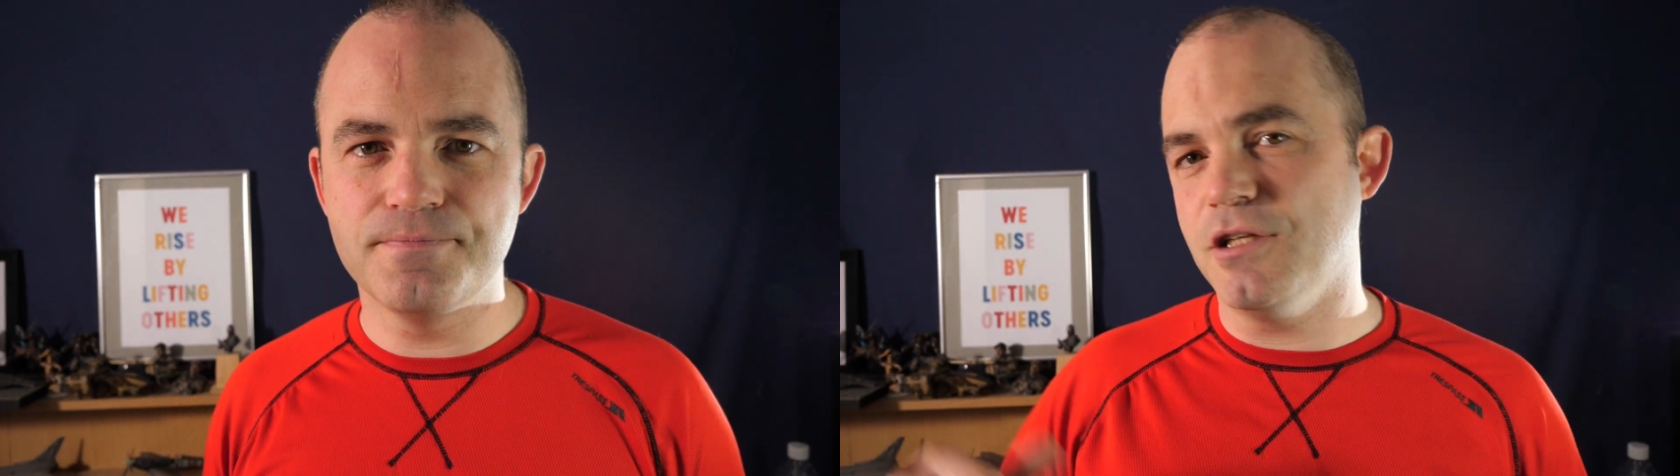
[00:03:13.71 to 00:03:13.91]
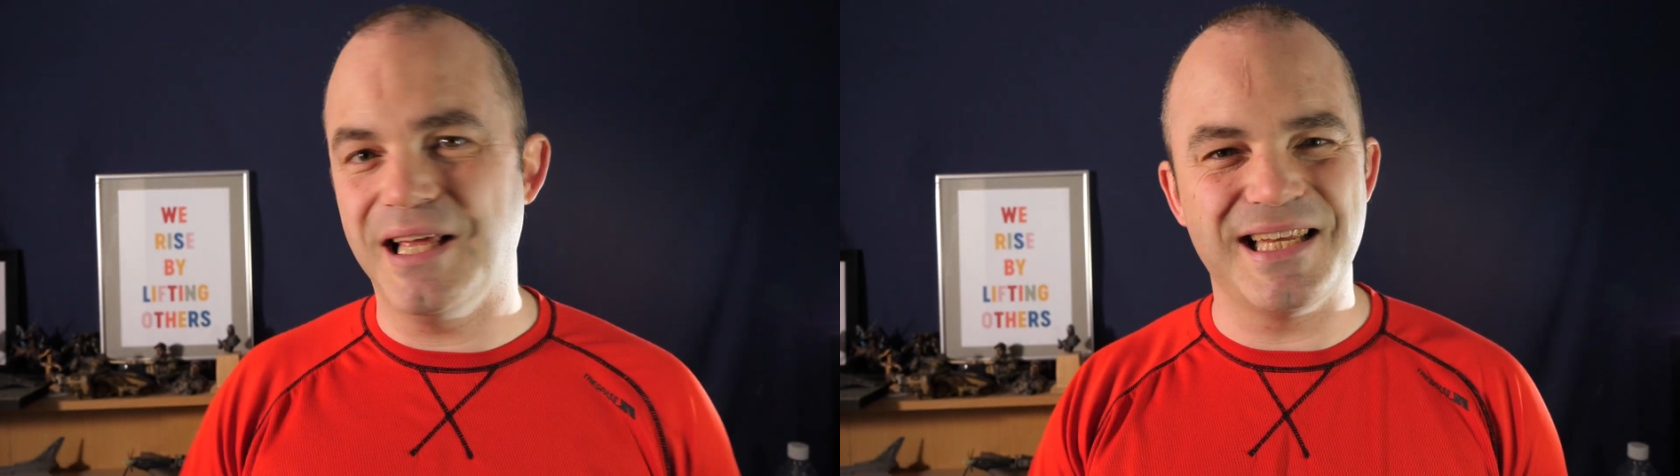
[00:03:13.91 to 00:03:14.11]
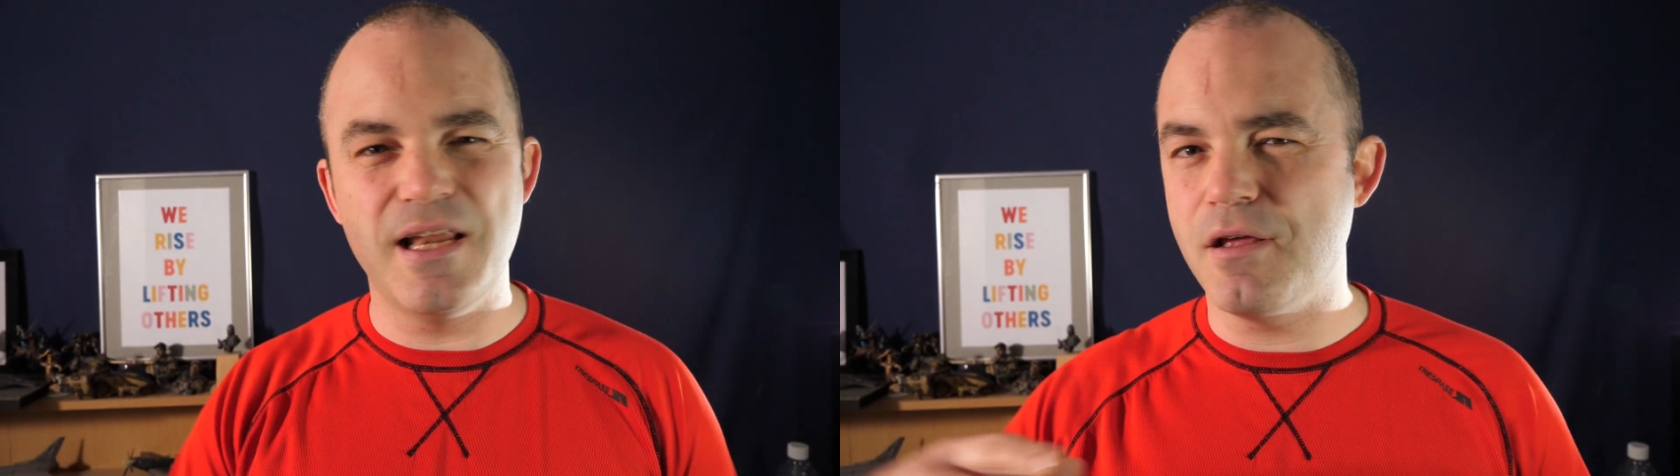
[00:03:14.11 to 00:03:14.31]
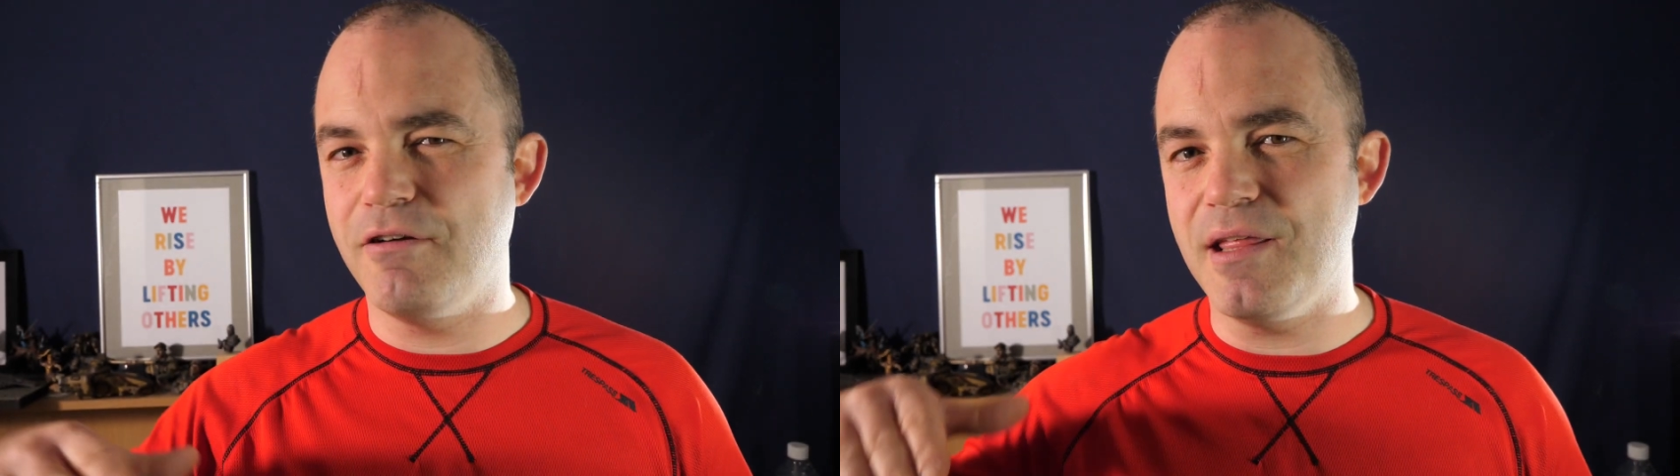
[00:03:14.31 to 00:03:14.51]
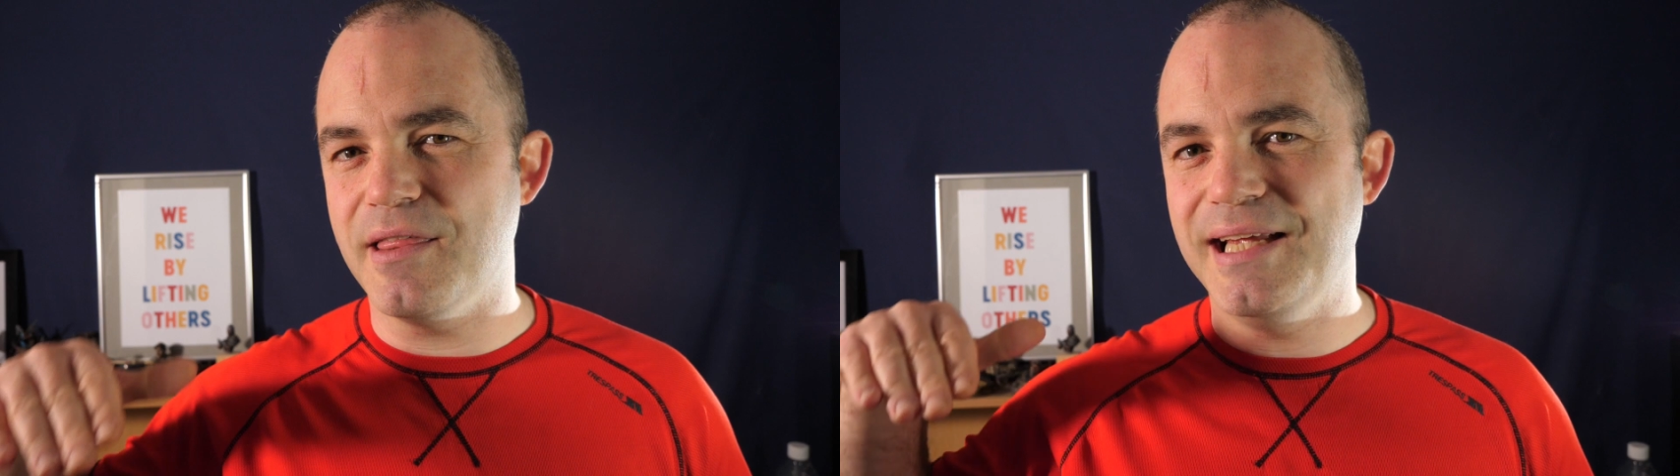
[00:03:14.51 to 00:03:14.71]
So that's another
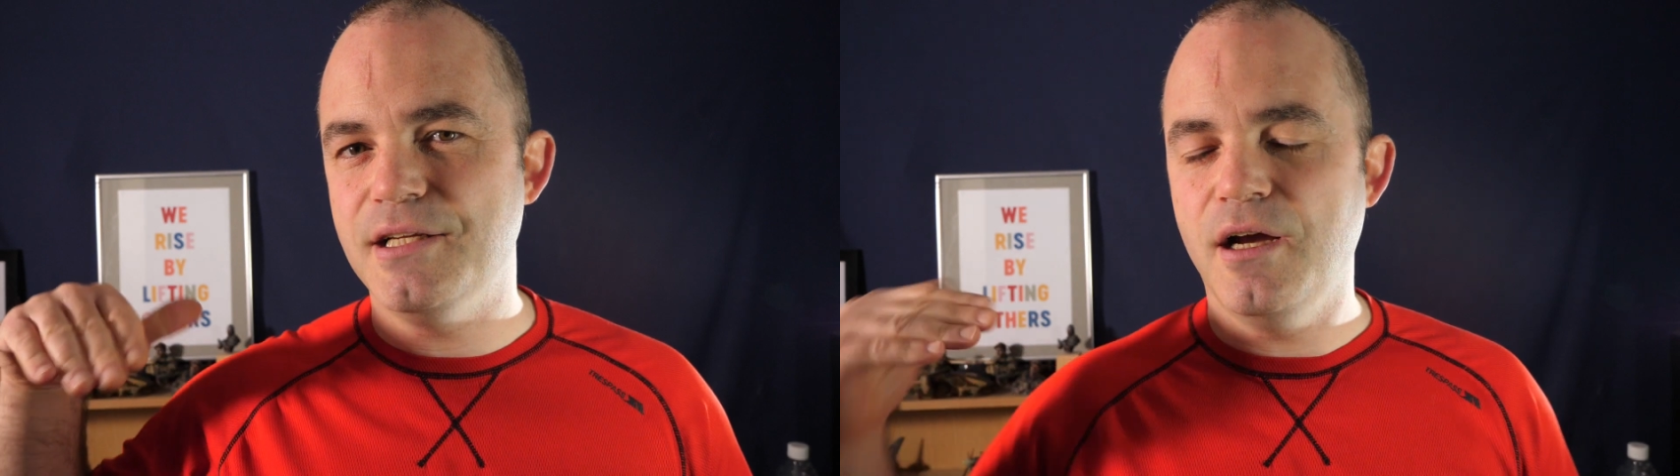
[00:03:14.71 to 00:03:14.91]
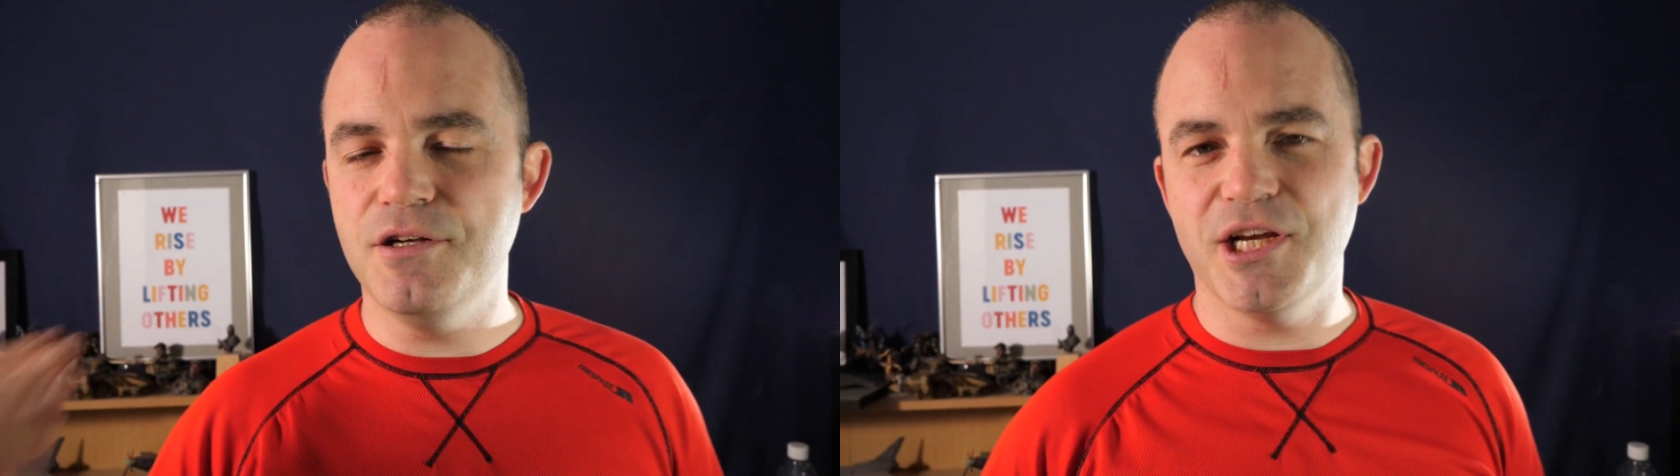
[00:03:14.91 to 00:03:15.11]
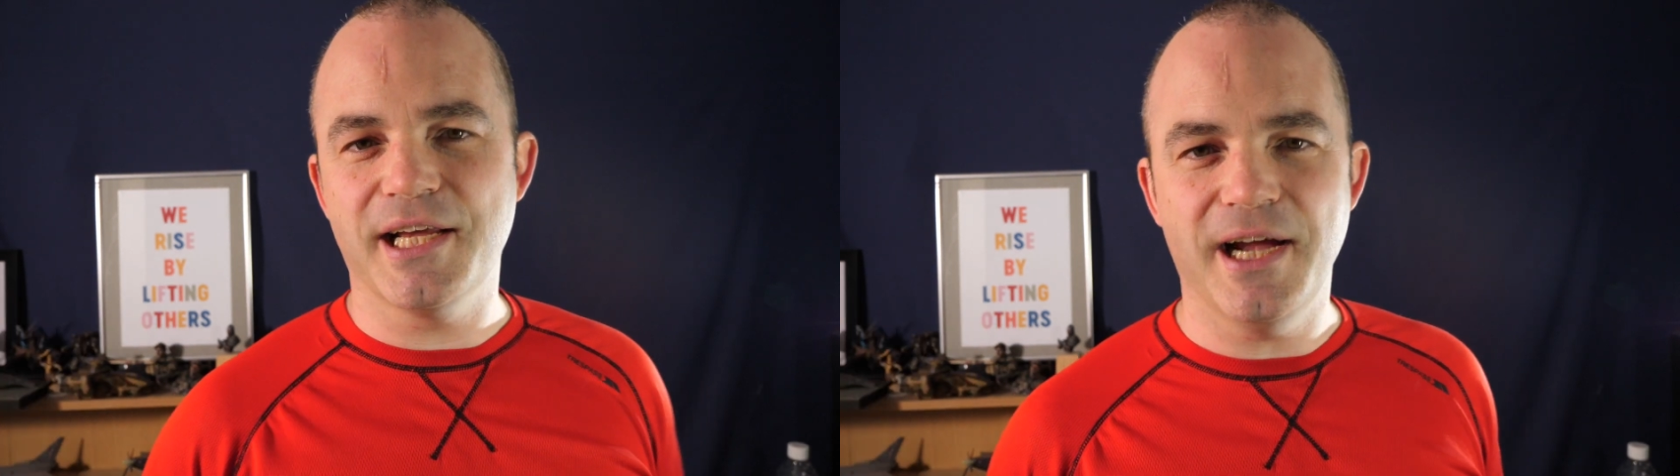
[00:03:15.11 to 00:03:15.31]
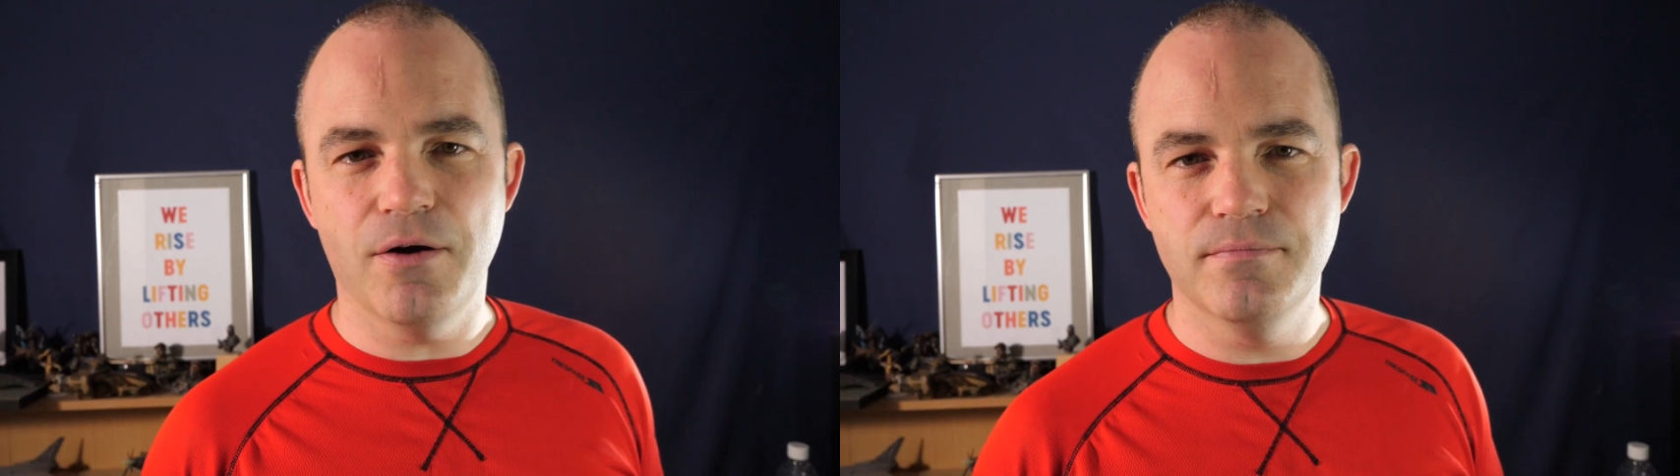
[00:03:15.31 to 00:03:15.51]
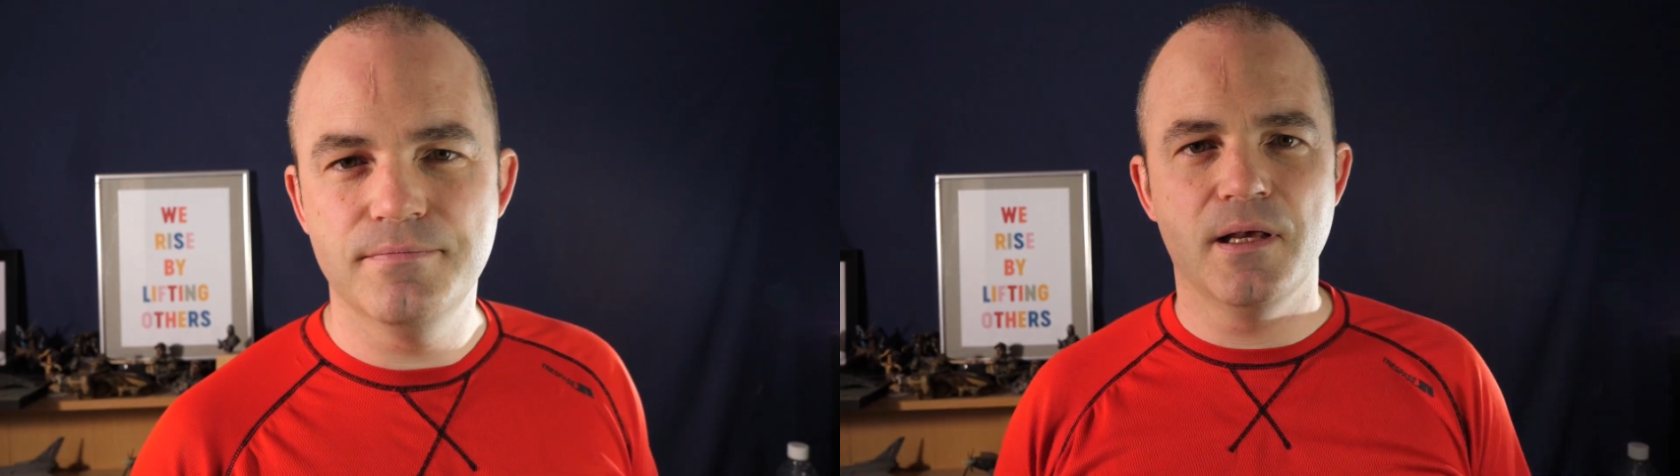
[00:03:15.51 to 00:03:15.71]
great thing to go check out.